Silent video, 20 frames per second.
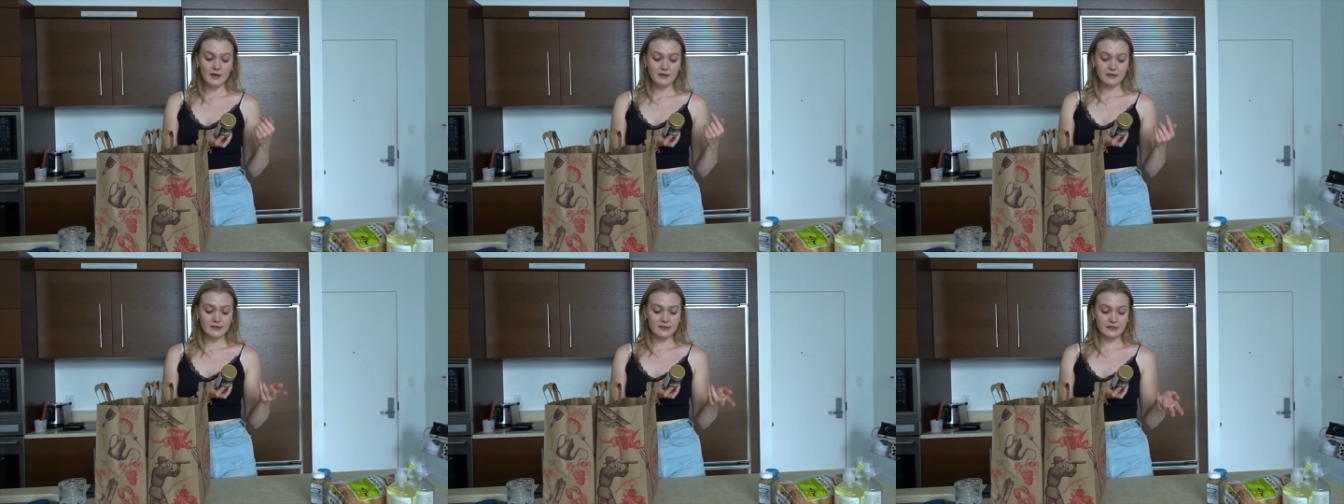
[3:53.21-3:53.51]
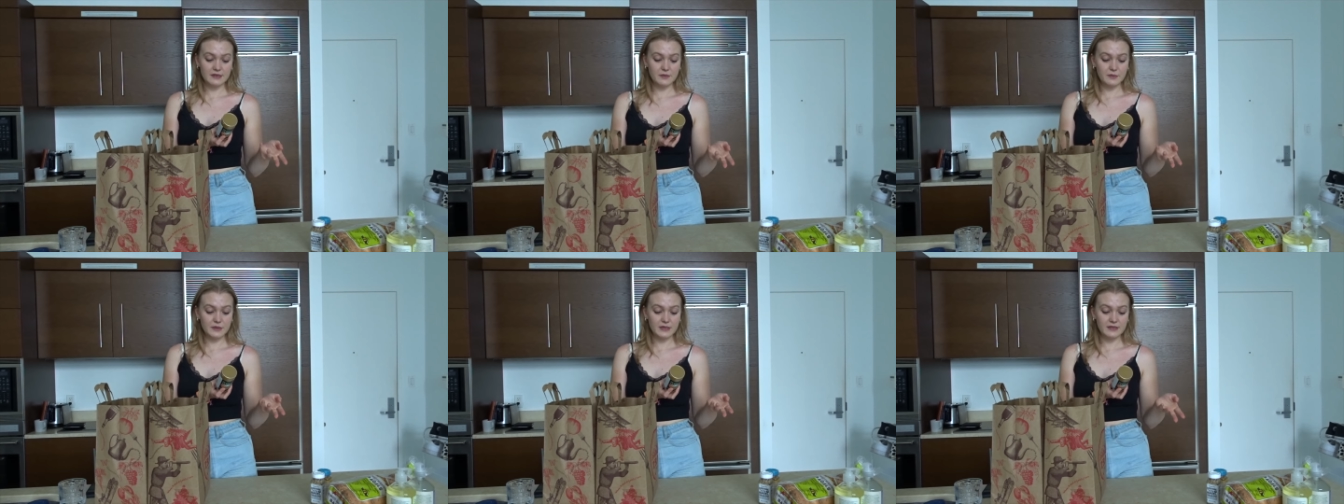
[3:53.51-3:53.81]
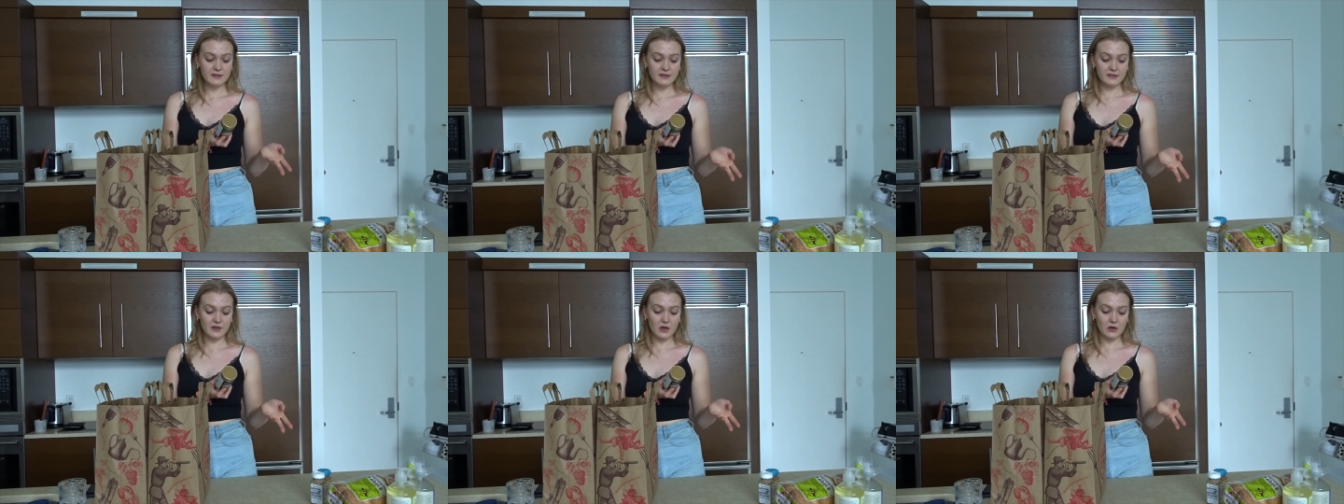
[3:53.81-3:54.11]

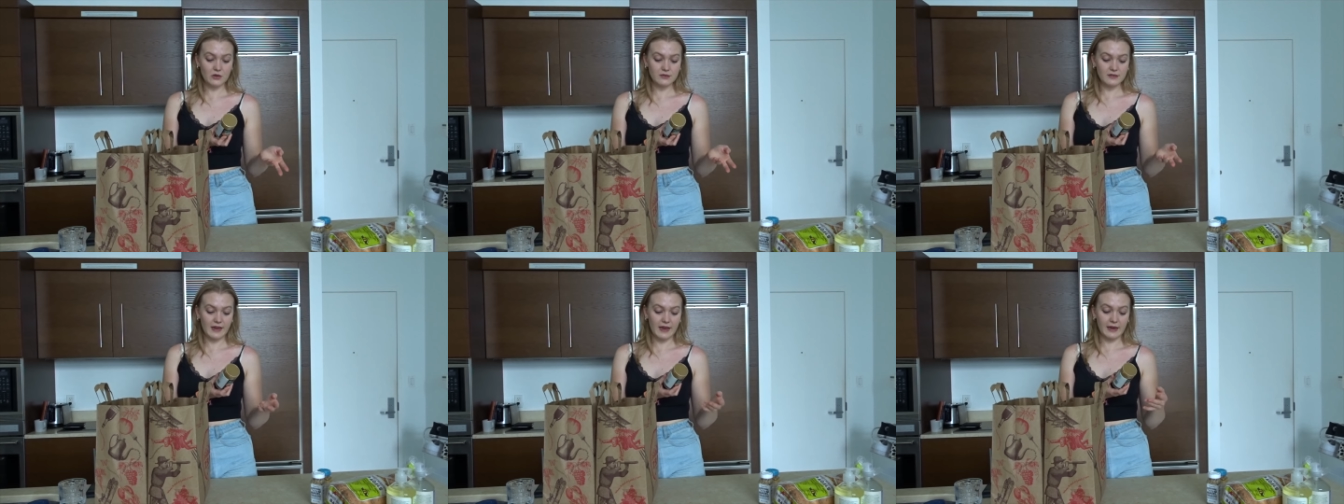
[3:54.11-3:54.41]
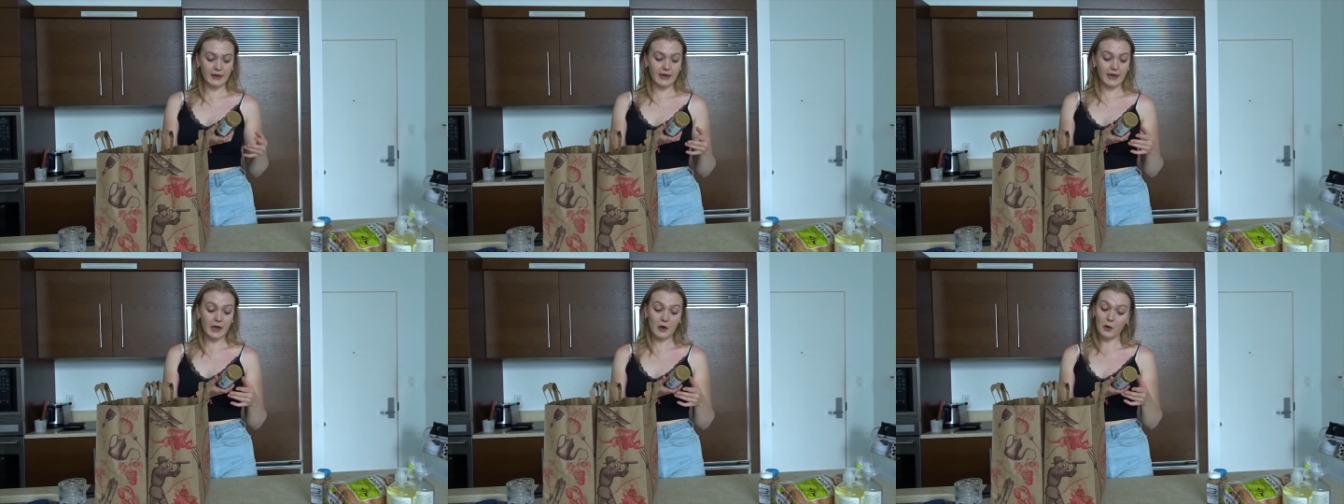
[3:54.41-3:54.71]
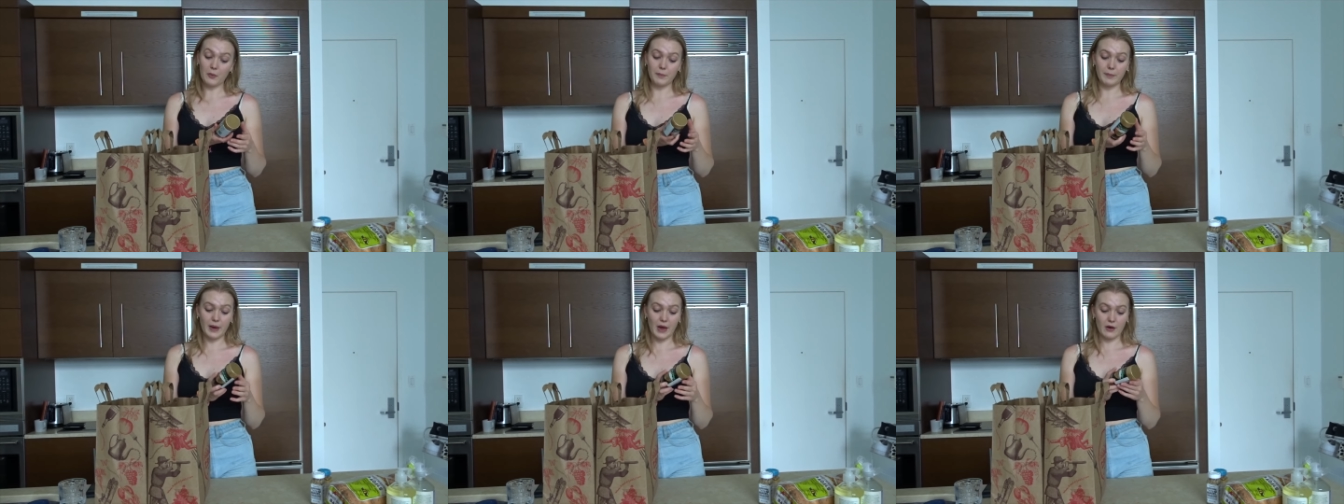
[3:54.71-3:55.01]
seaweed, salt, and
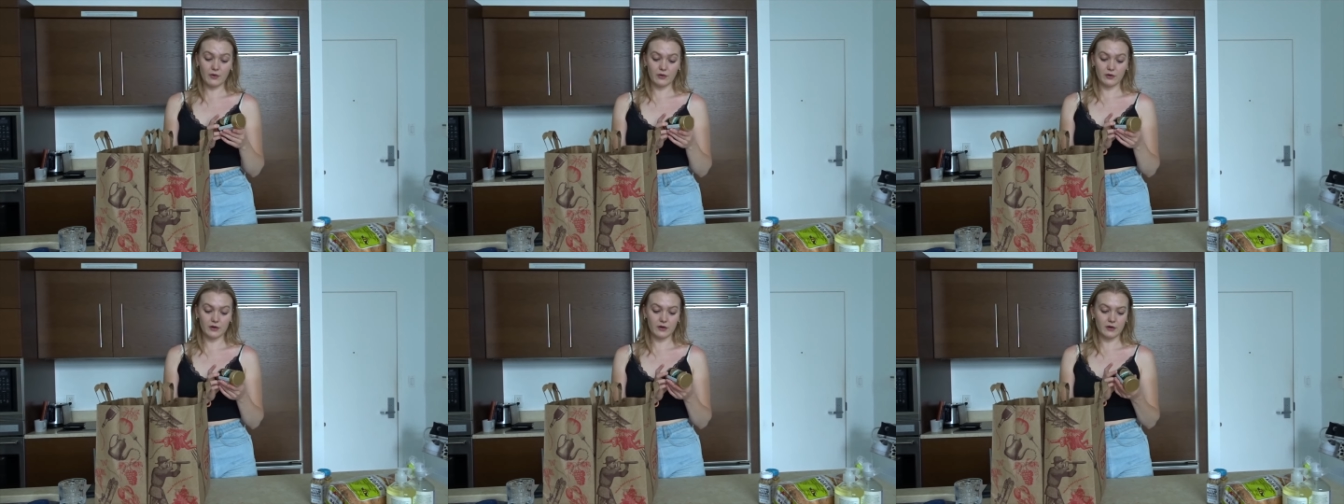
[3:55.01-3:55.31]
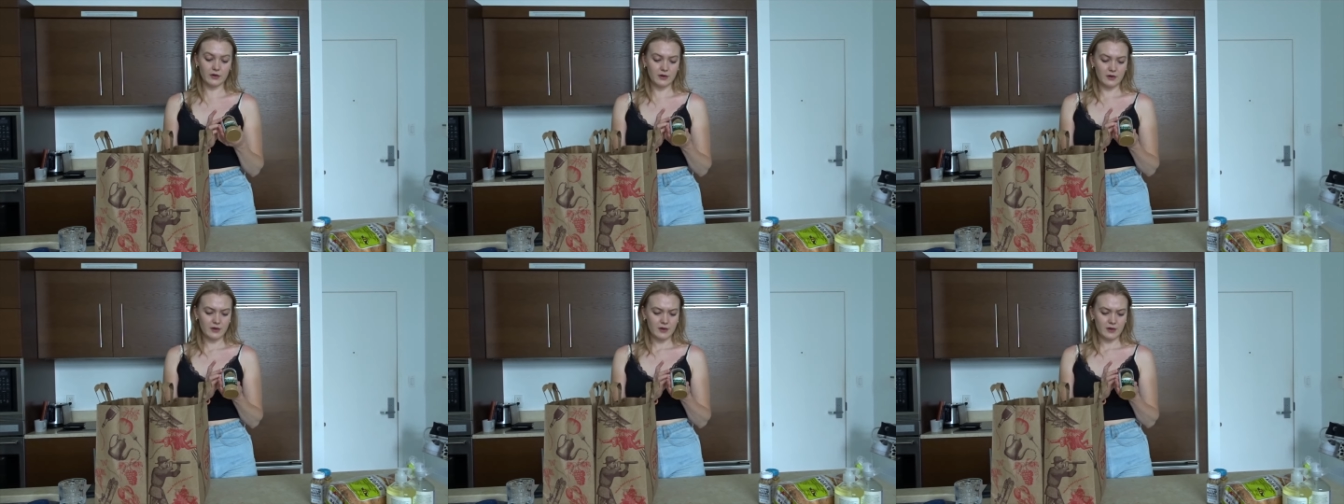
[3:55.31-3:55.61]
kelp powder.